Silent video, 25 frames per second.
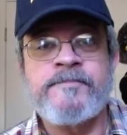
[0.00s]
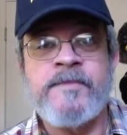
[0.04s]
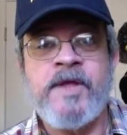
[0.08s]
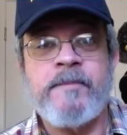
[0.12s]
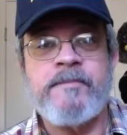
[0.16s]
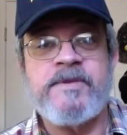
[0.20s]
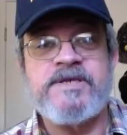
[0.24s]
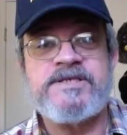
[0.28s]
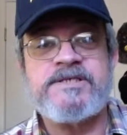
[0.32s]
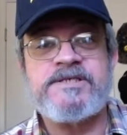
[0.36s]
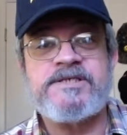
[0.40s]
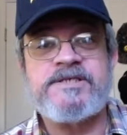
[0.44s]

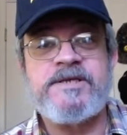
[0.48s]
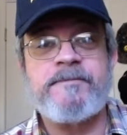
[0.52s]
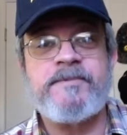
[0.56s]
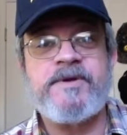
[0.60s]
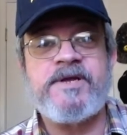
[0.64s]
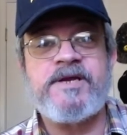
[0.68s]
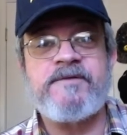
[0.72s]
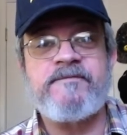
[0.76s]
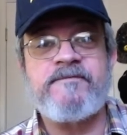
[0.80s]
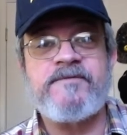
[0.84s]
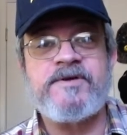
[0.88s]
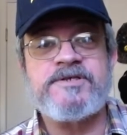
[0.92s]

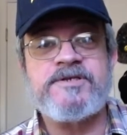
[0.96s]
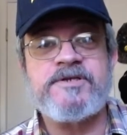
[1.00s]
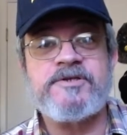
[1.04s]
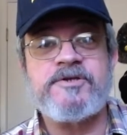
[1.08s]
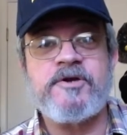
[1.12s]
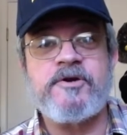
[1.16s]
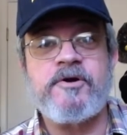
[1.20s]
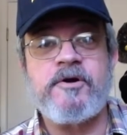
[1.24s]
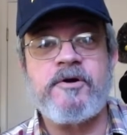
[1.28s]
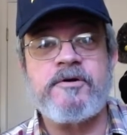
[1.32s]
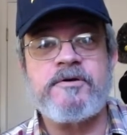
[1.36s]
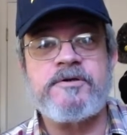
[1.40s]
Mississippi to visit
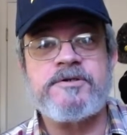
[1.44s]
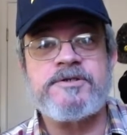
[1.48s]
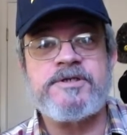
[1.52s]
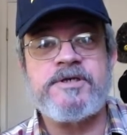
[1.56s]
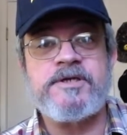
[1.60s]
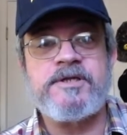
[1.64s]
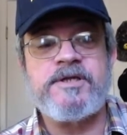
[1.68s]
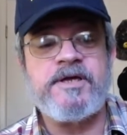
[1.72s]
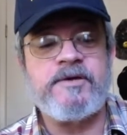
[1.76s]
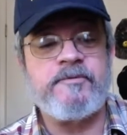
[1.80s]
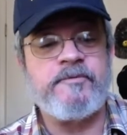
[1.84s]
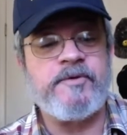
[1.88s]
the girls,
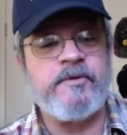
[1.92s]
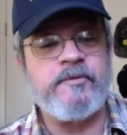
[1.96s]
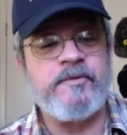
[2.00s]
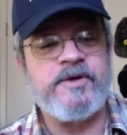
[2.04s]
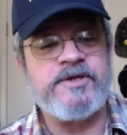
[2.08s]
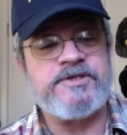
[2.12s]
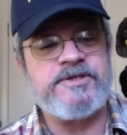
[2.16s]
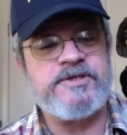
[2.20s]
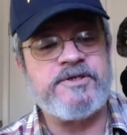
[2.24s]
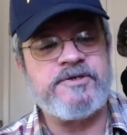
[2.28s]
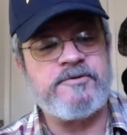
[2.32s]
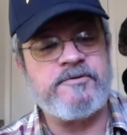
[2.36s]
and then we
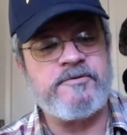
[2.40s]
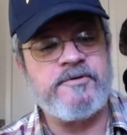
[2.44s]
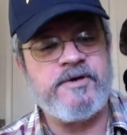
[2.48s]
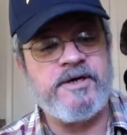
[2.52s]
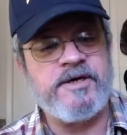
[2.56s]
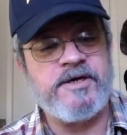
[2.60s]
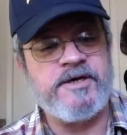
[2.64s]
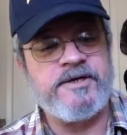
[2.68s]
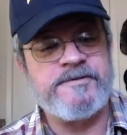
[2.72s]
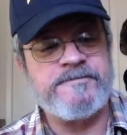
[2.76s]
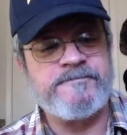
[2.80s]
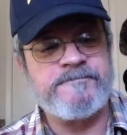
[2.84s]
went
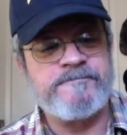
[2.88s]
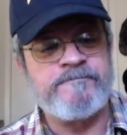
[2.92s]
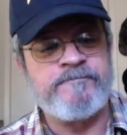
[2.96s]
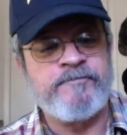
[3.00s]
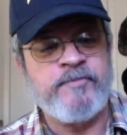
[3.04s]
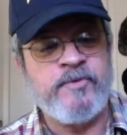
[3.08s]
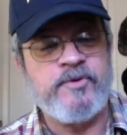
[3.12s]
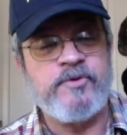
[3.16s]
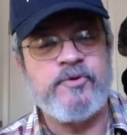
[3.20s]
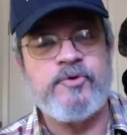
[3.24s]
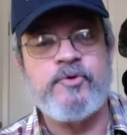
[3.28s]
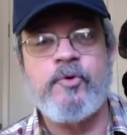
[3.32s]
to
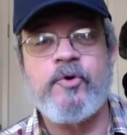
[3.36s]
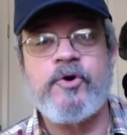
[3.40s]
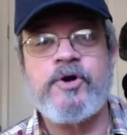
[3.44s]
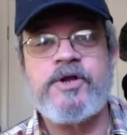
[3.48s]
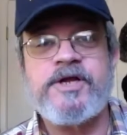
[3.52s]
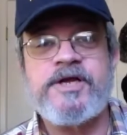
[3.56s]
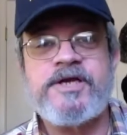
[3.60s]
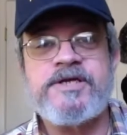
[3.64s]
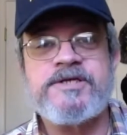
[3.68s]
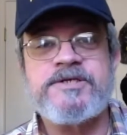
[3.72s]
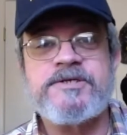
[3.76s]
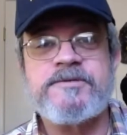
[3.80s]
New
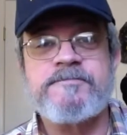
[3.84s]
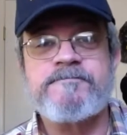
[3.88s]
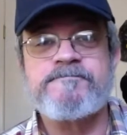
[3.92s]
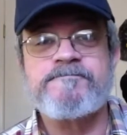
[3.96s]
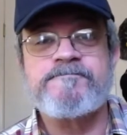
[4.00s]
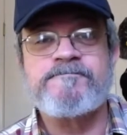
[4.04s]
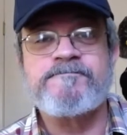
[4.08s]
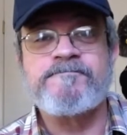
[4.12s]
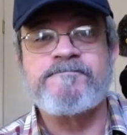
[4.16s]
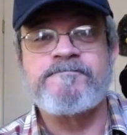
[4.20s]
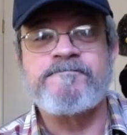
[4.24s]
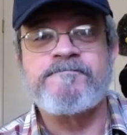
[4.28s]
Orleans,
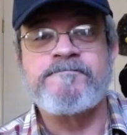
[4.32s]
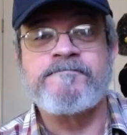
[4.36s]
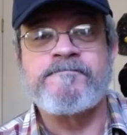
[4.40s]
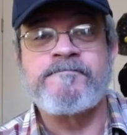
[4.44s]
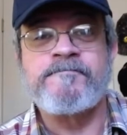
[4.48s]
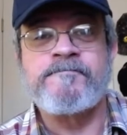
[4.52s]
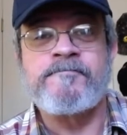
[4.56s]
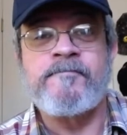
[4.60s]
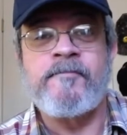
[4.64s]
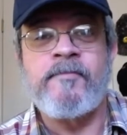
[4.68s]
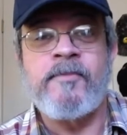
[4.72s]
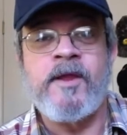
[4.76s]

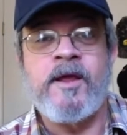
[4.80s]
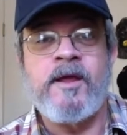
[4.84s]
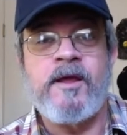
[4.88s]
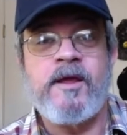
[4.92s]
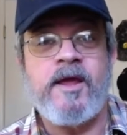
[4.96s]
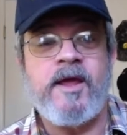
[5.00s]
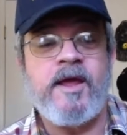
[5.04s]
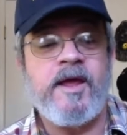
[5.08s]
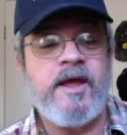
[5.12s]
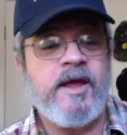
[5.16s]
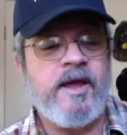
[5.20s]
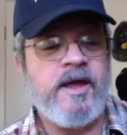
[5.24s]

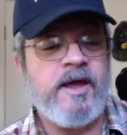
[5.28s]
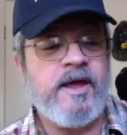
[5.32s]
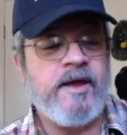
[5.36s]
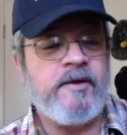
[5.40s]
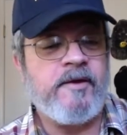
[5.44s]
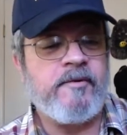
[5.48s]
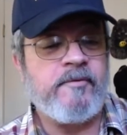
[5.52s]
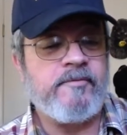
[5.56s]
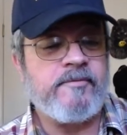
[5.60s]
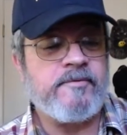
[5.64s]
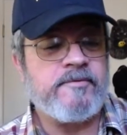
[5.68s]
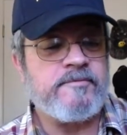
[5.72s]

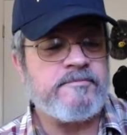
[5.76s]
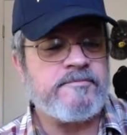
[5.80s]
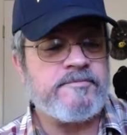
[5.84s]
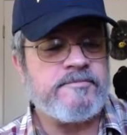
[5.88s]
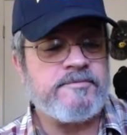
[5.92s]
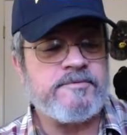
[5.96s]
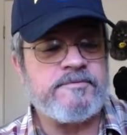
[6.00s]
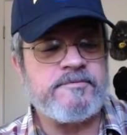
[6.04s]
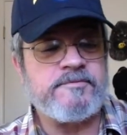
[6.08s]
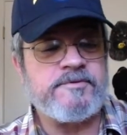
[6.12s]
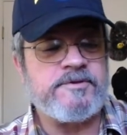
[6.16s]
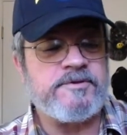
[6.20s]
and
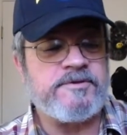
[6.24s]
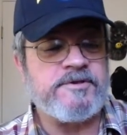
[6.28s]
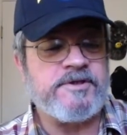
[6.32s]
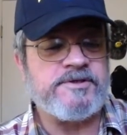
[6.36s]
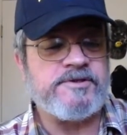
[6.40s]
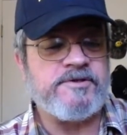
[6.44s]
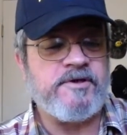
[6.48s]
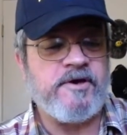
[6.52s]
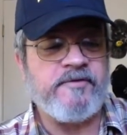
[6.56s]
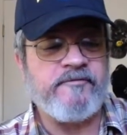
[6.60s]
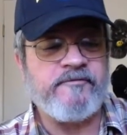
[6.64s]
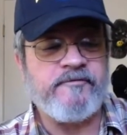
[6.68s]
I
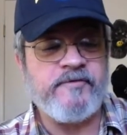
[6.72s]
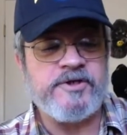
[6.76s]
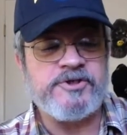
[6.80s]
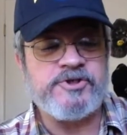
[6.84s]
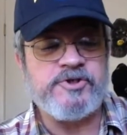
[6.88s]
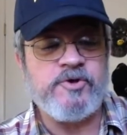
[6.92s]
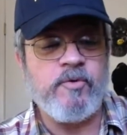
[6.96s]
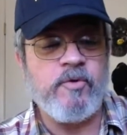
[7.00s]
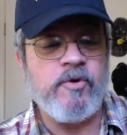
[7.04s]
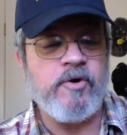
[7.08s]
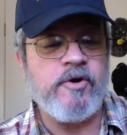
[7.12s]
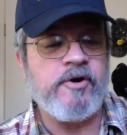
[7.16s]
saw the French
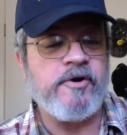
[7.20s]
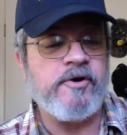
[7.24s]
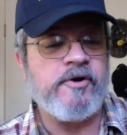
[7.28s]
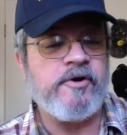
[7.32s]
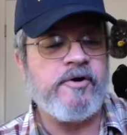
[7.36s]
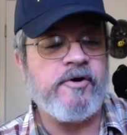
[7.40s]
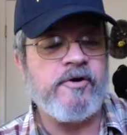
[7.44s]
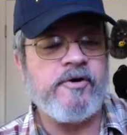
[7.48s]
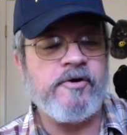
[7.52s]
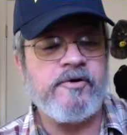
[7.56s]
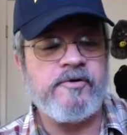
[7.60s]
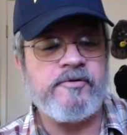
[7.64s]

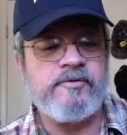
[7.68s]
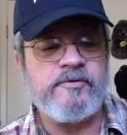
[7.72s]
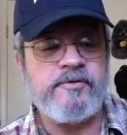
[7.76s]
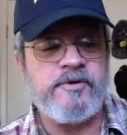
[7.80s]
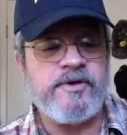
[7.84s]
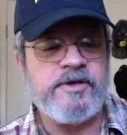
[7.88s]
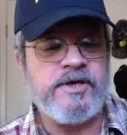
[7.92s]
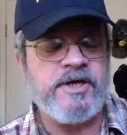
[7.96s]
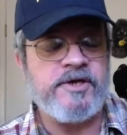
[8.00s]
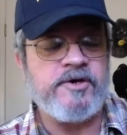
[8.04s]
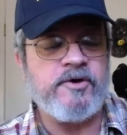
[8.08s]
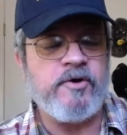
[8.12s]
Quarter,
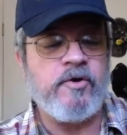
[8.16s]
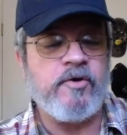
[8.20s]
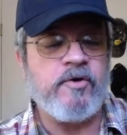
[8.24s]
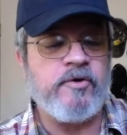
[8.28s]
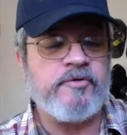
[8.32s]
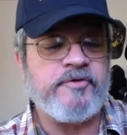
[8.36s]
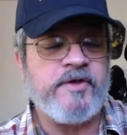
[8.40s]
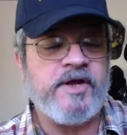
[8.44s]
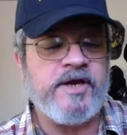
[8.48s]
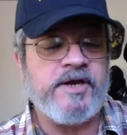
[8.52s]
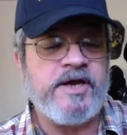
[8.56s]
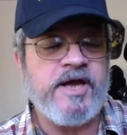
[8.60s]
did the
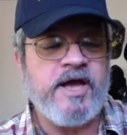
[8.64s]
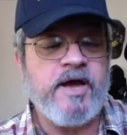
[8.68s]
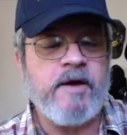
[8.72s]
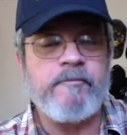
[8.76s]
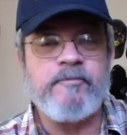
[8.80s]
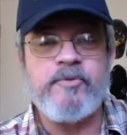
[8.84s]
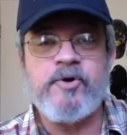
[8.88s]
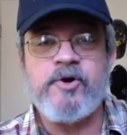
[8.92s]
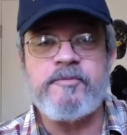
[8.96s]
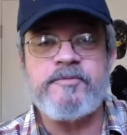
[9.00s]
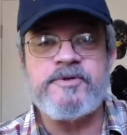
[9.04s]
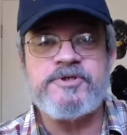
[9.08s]
whole thing down
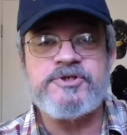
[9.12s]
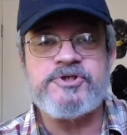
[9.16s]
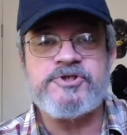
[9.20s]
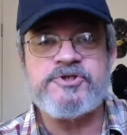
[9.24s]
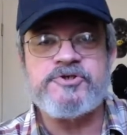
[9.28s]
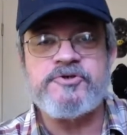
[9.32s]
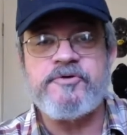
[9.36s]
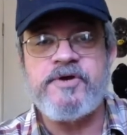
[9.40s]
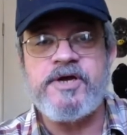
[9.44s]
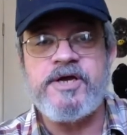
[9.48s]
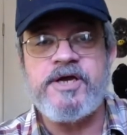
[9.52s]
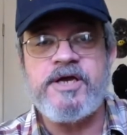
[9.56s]
Bourbon
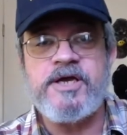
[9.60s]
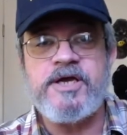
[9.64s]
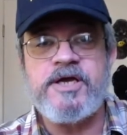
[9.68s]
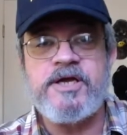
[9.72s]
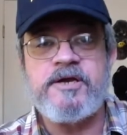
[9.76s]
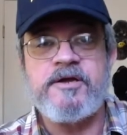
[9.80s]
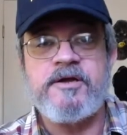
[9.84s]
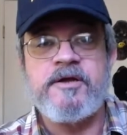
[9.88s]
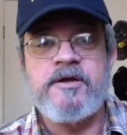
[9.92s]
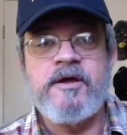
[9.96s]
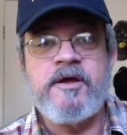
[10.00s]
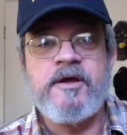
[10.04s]

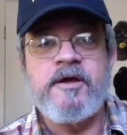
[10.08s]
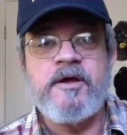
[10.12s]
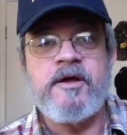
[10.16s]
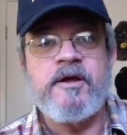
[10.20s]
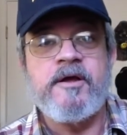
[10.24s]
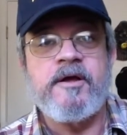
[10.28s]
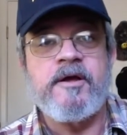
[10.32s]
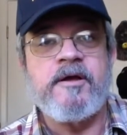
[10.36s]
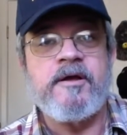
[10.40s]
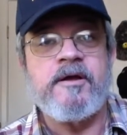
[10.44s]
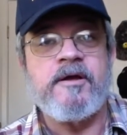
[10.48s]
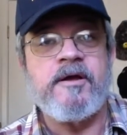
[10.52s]
Street.
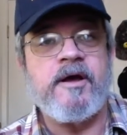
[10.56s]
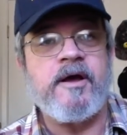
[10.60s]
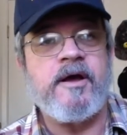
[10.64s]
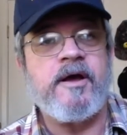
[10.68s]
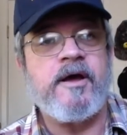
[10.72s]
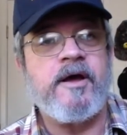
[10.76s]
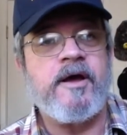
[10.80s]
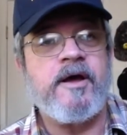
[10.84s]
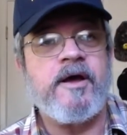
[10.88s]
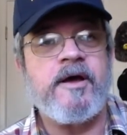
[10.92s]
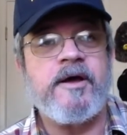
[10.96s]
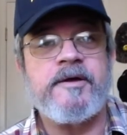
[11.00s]

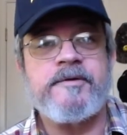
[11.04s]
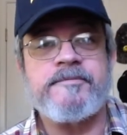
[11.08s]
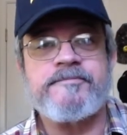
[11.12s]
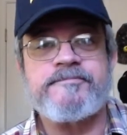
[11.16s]
Uh,